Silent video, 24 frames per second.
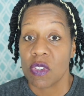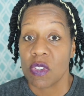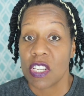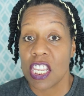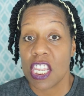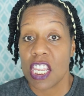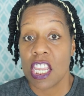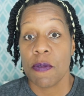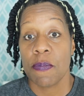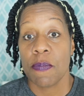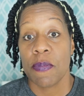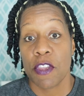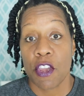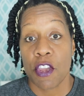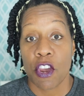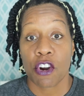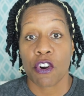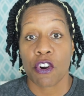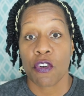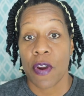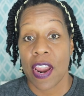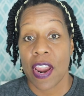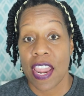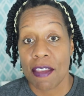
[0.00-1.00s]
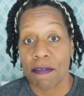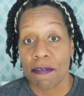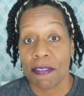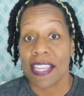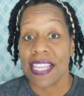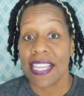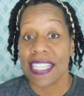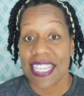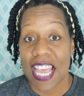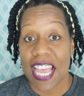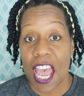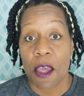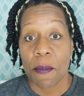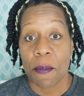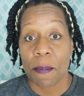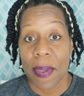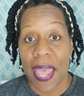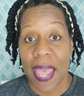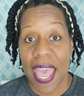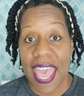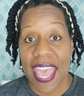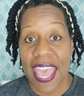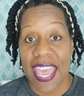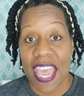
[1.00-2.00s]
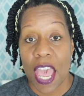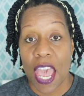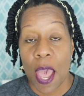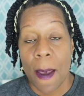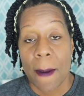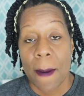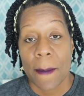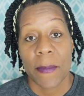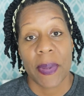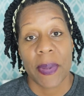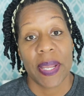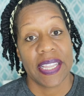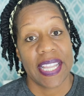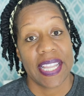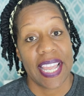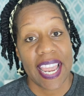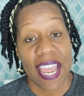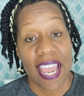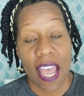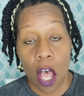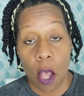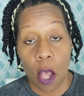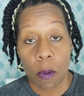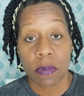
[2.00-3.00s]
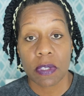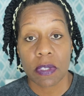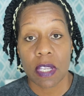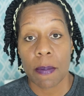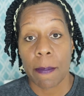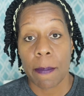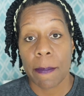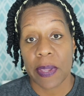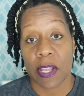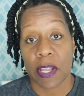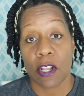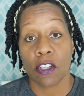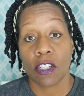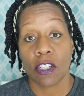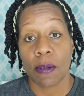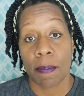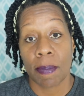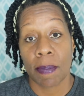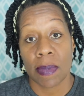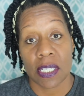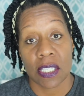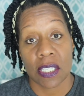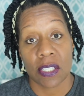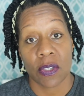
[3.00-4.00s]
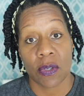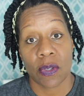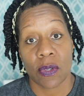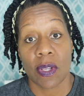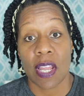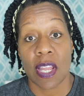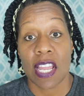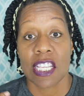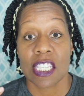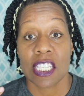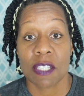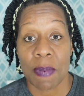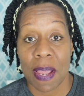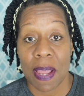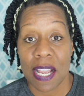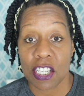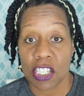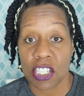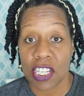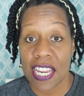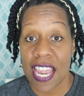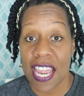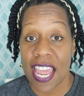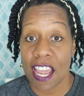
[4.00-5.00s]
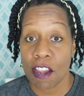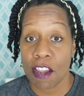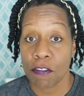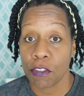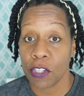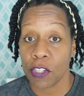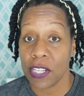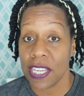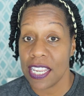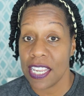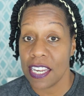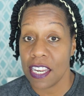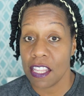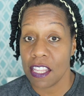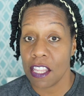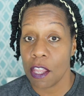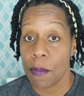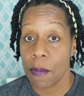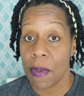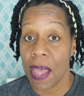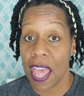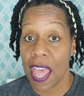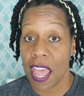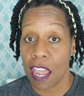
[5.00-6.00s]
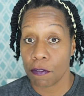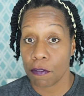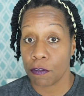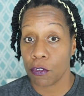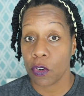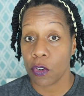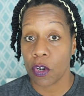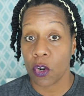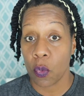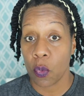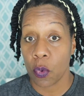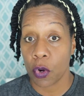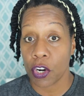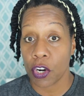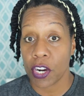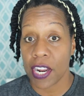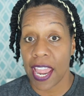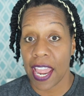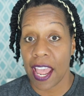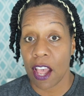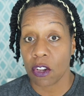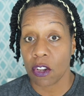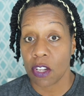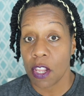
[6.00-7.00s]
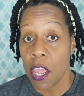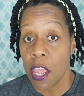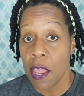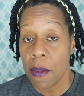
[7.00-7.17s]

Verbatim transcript: keep your cravings at bay, but they help to build muscle, especially after eating them after a workout